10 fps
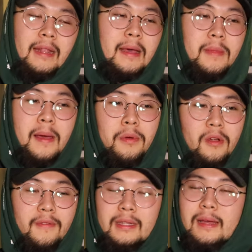and I'm not
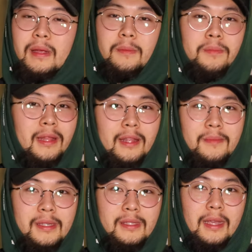perfect. I made plenty
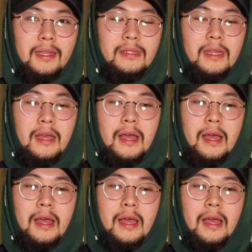of mistakes.